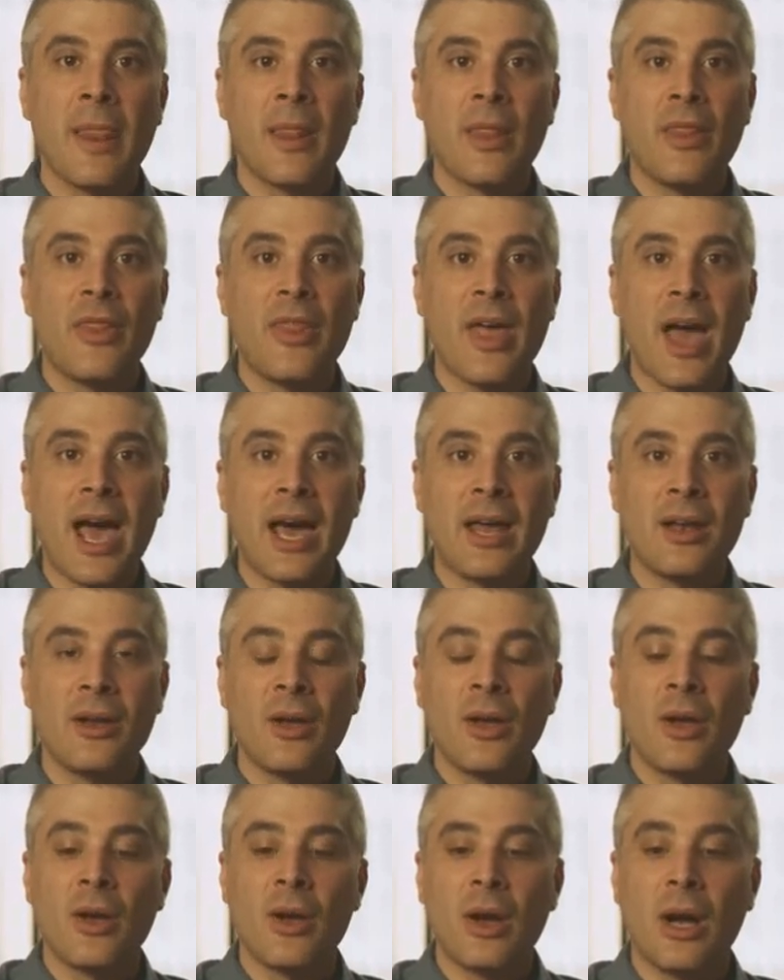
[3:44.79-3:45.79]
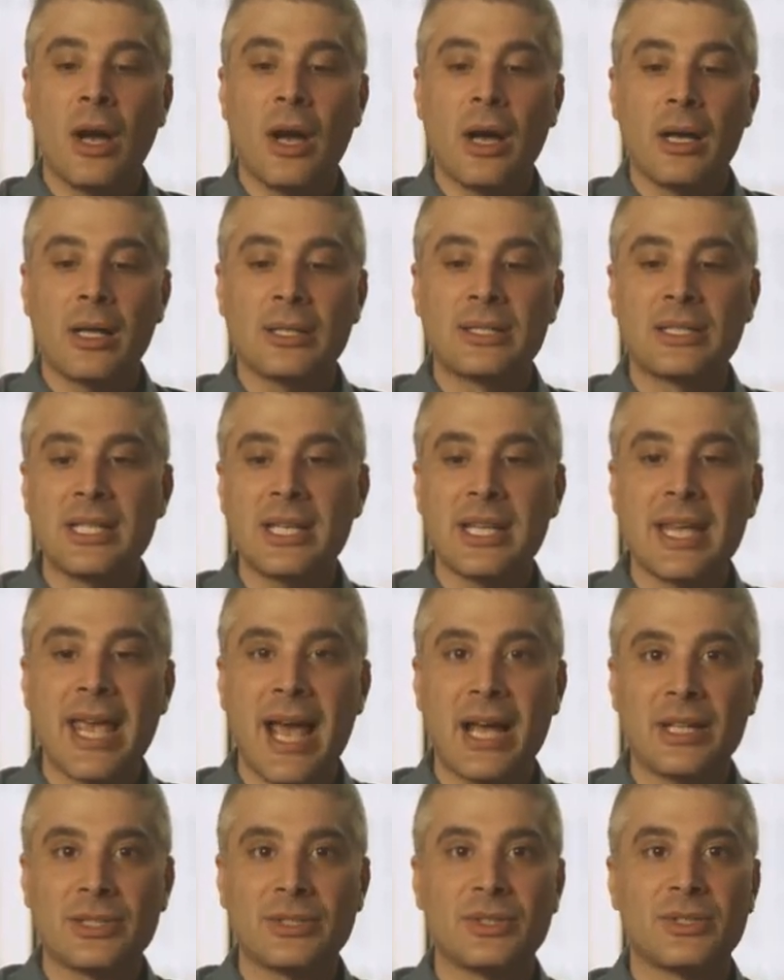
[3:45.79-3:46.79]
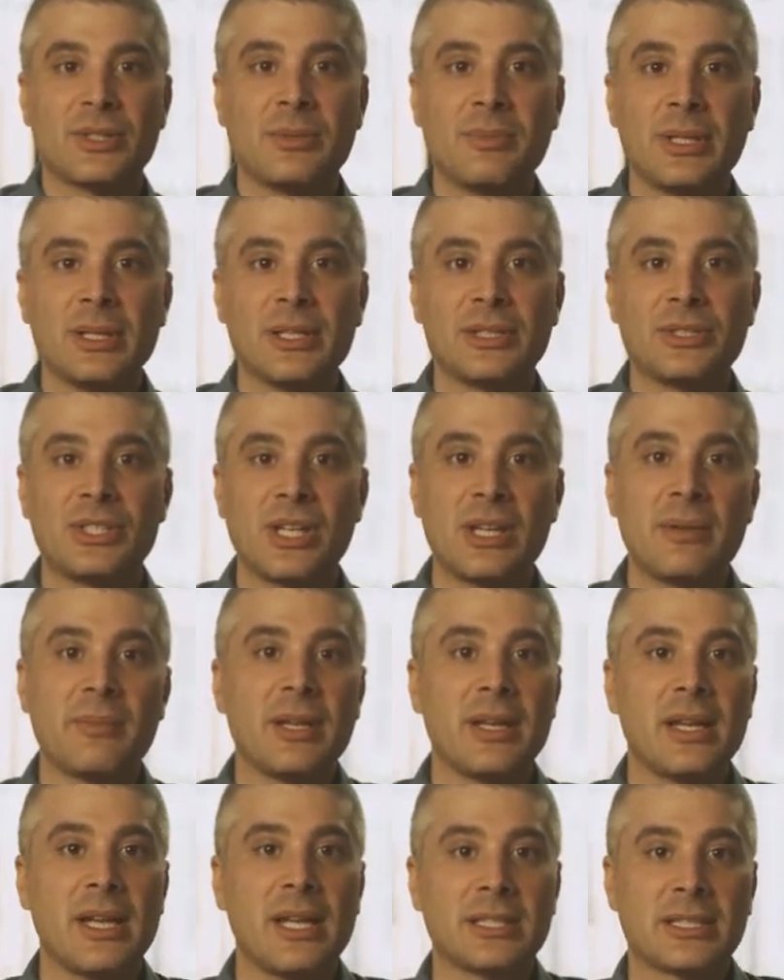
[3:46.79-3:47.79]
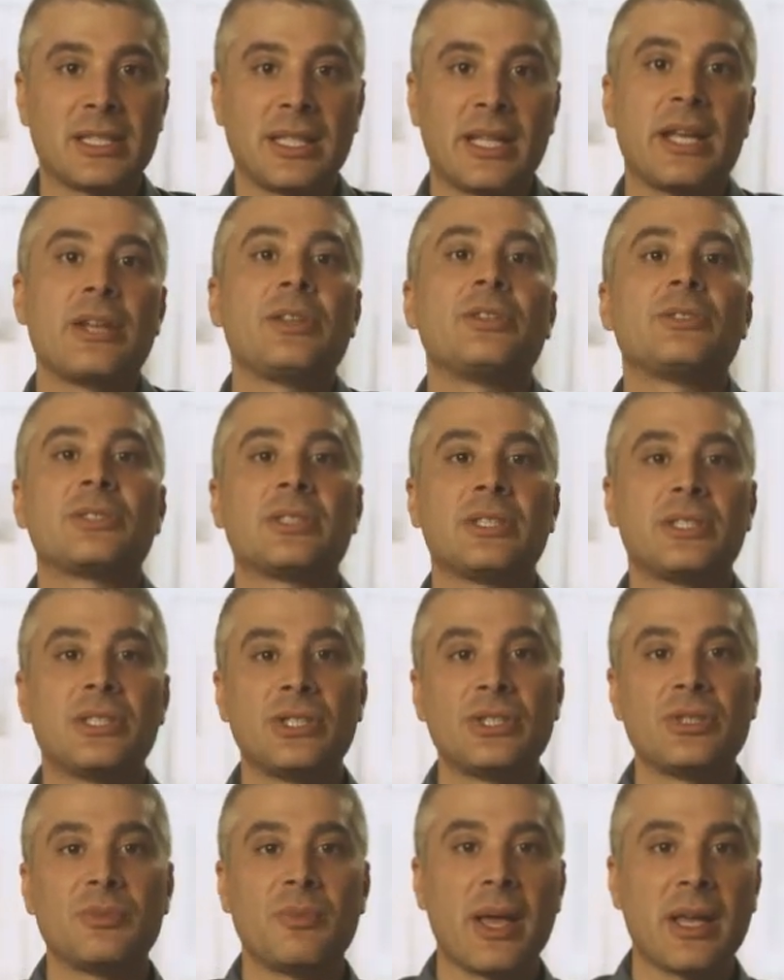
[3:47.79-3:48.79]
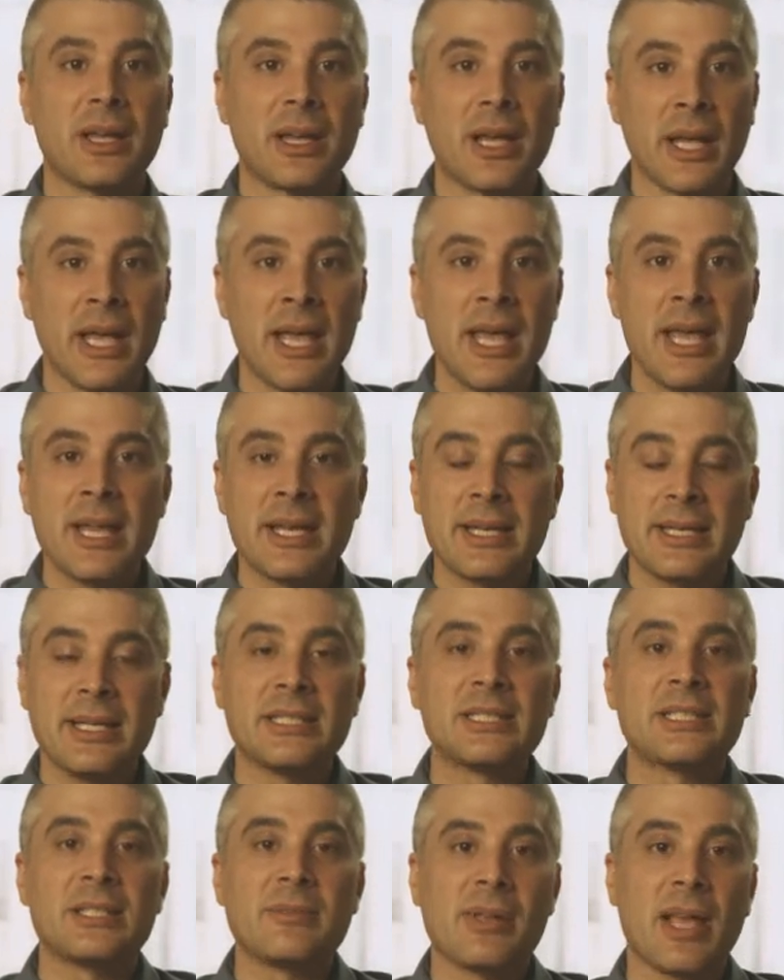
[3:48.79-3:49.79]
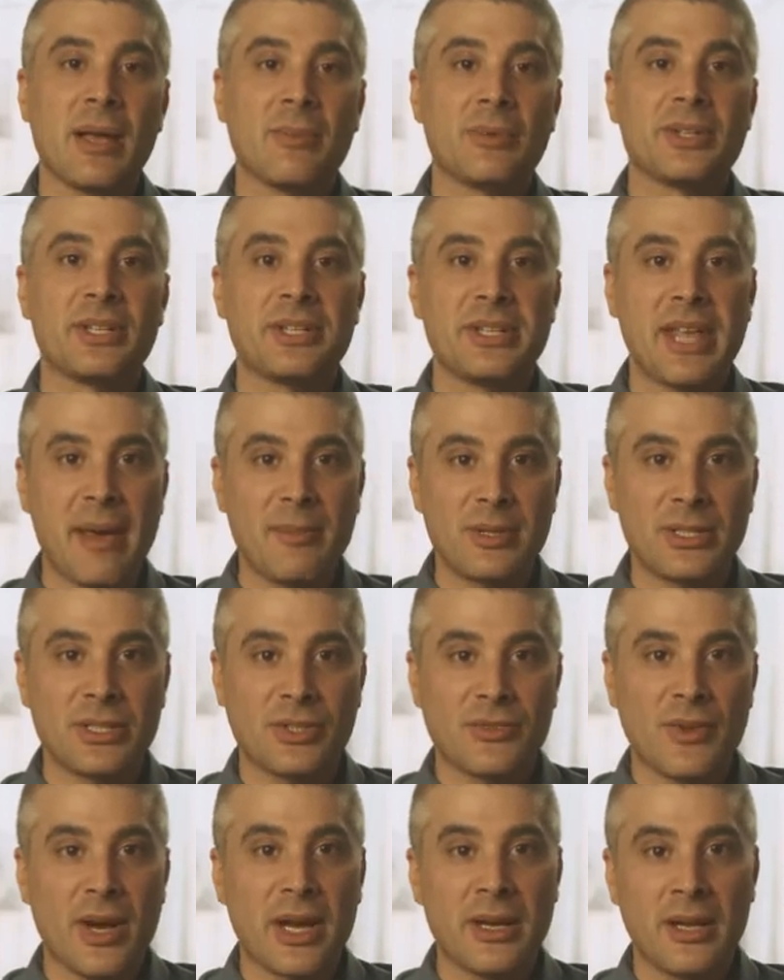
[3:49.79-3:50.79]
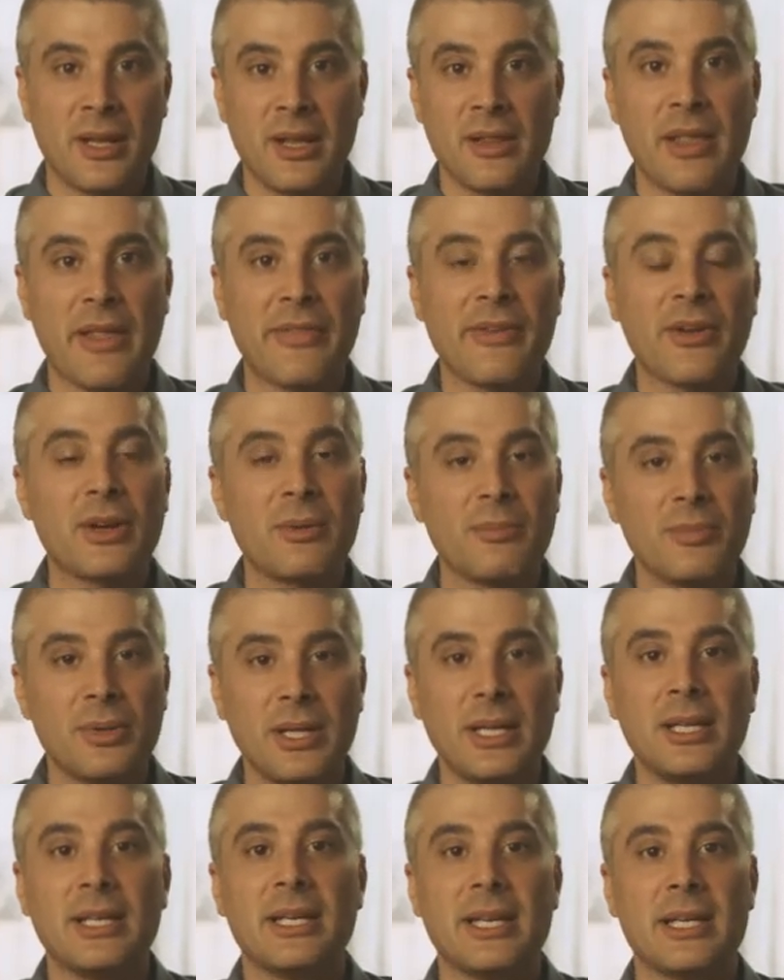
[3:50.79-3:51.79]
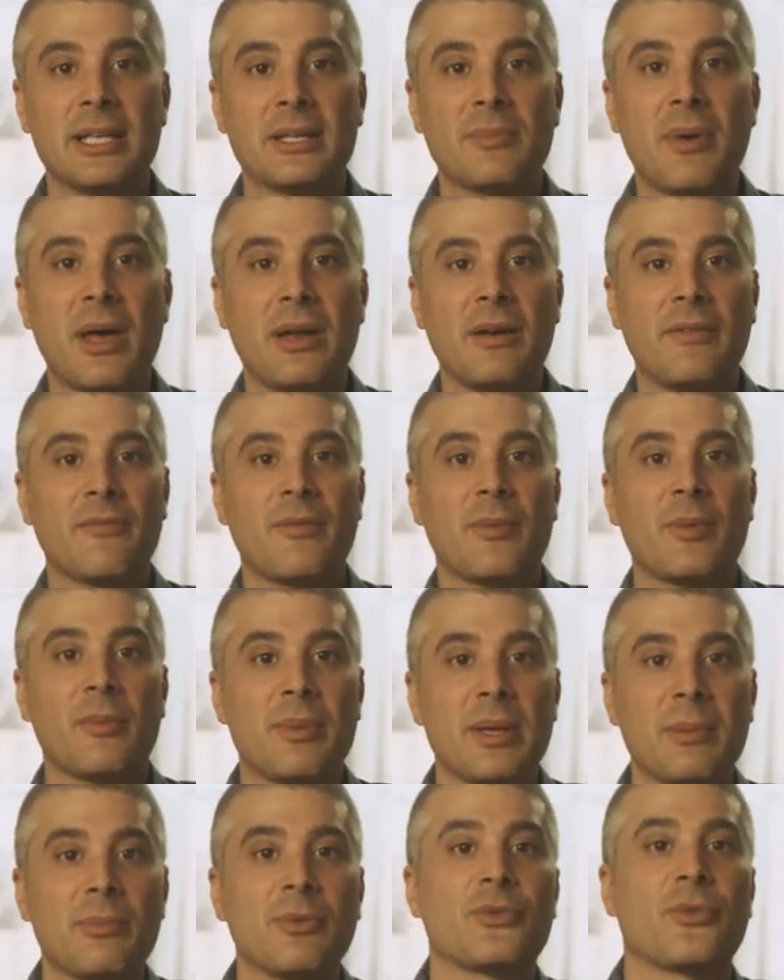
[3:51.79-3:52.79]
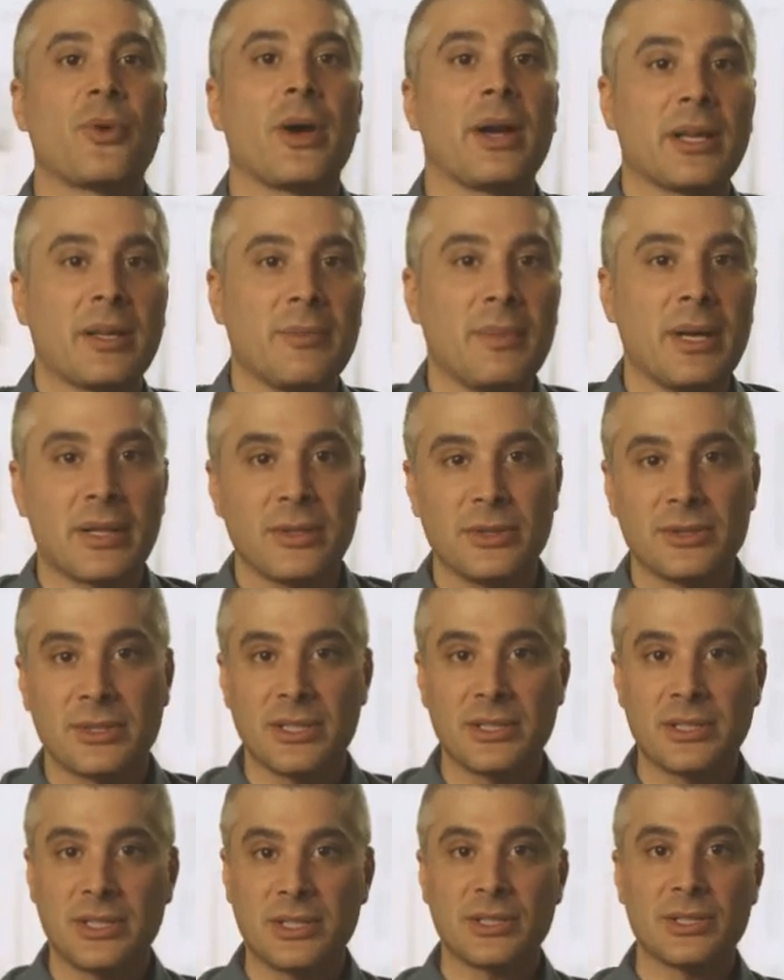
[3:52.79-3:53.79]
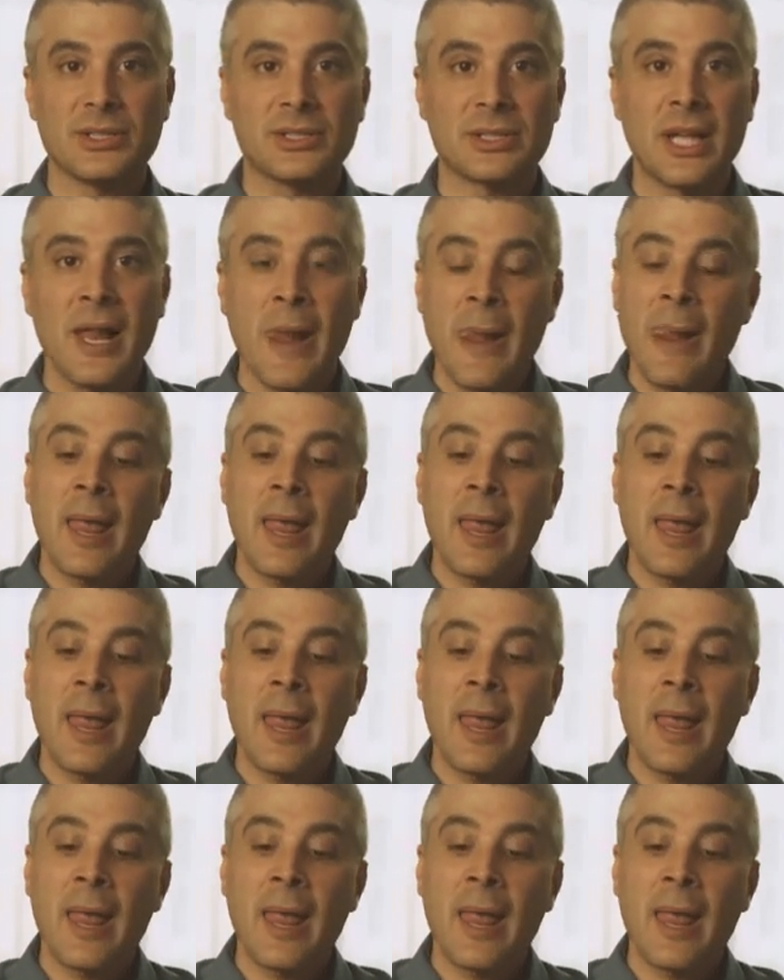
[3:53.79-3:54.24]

that a city council, to be legitimate in its land use decision-making, needs to be able to demonstrate that they're completely independent from the people trying to make those decisions.